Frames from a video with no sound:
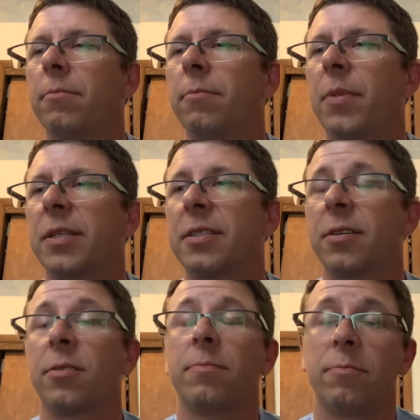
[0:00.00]
But
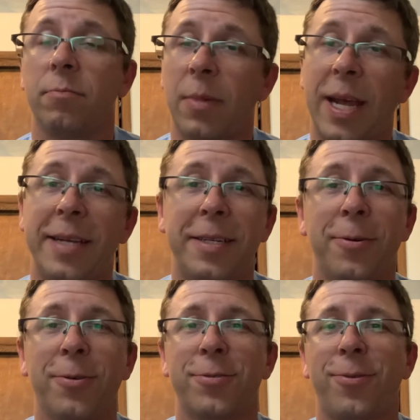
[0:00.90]
still, 18
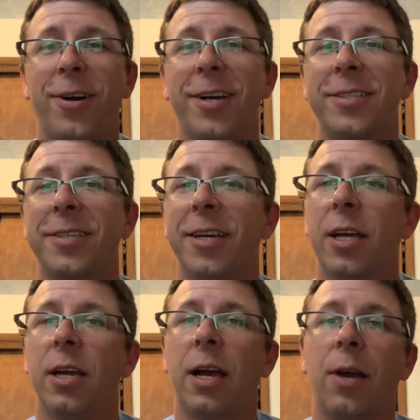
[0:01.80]
holes walked.
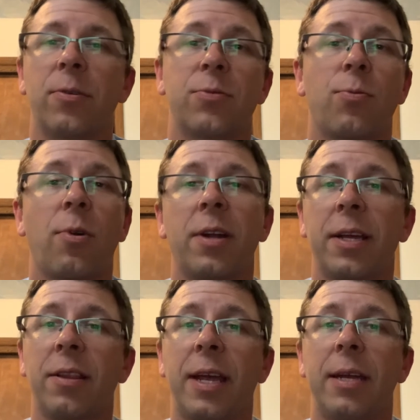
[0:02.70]
I was
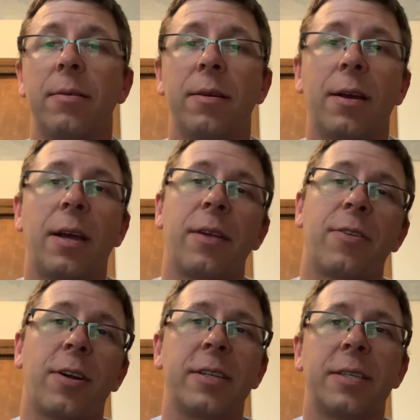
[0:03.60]
running late. I
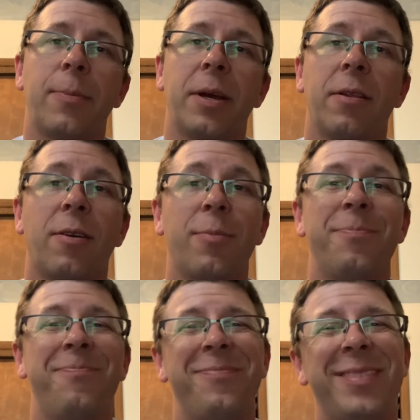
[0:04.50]
thought I set my alarm.
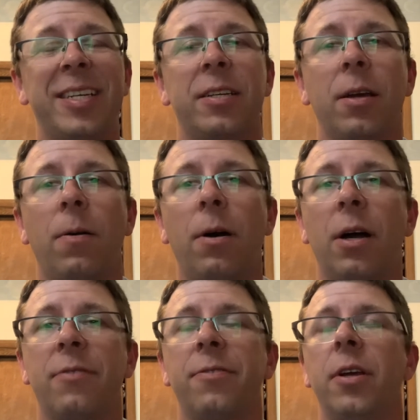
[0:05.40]
Didn't go
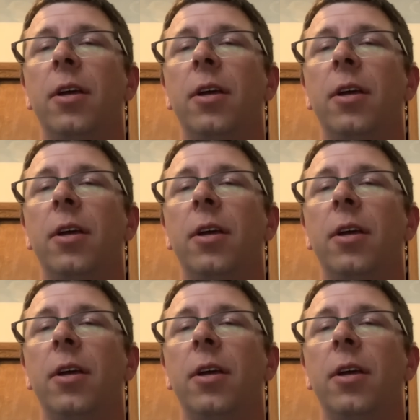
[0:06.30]
off.